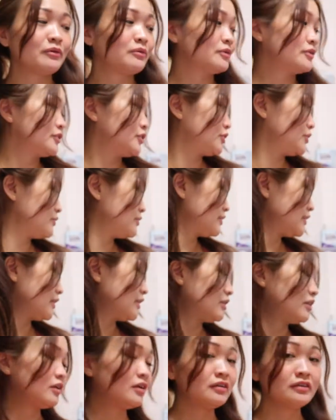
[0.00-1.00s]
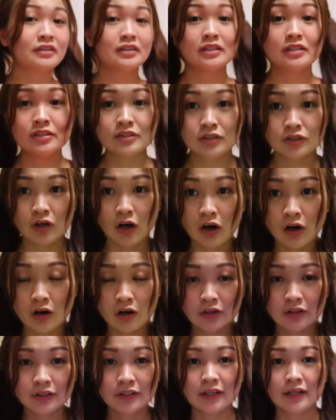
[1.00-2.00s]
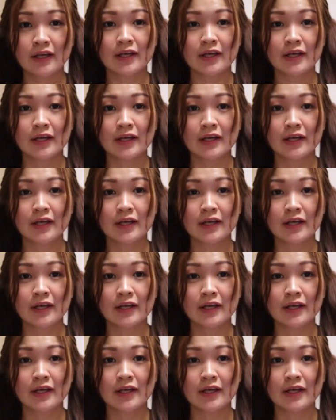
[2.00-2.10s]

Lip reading: will choose a longer song.